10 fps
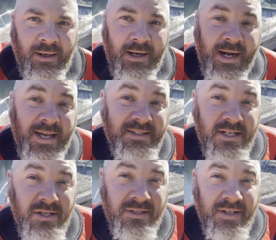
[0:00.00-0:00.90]
All right, guys,
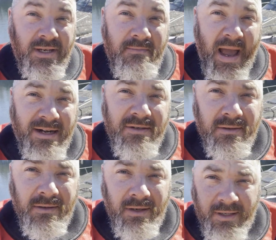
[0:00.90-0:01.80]
as you can see, bags
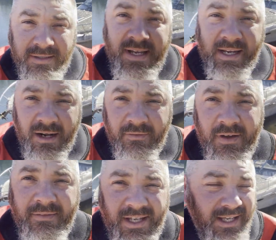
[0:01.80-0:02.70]
are taken
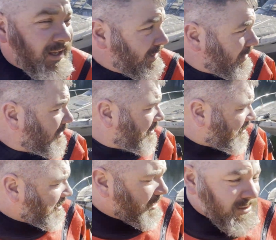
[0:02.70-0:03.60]
off of it
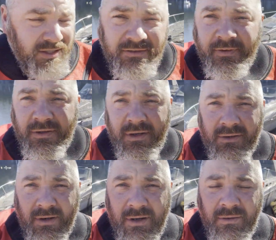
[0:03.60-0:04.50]
and she's floating
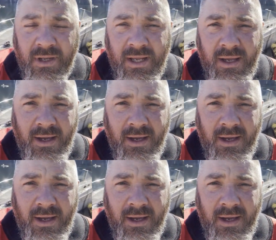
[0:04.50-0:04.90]
on her own.